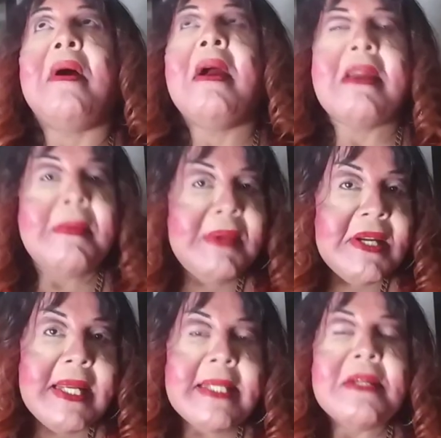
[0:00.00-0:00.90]
our
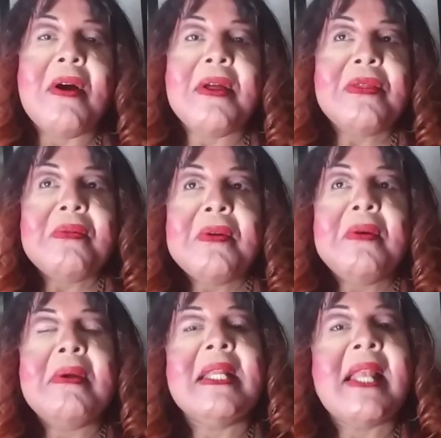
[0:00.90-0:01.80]
community has gone
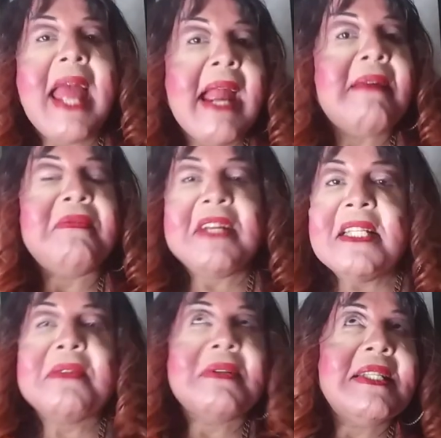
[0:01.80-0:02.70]
through and the lack of
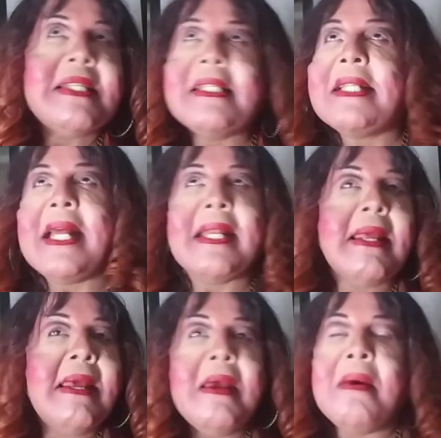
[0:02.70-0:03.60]
resources
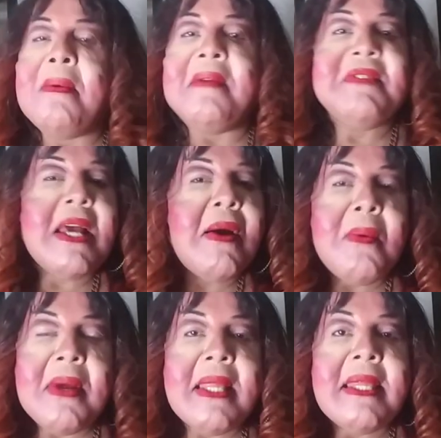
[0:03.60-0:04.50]
that we've
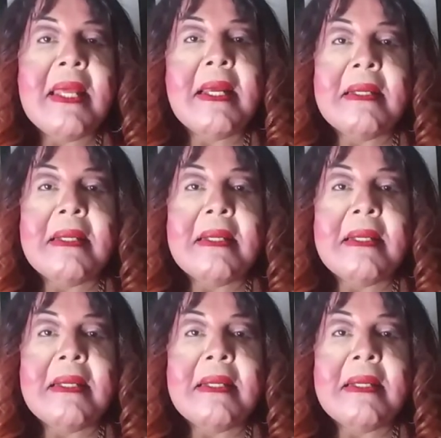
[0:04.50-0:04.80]
dealt with,